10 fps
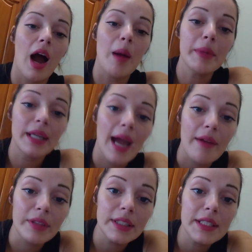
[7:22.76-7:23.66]
I'm going to
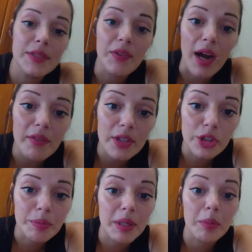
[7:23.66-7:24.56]
have at least
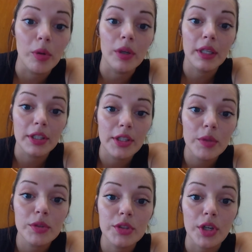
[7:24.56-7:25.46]
500 people in a
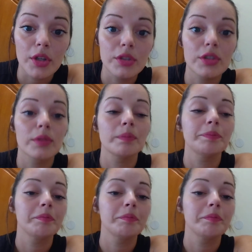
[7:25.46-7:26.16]
huge church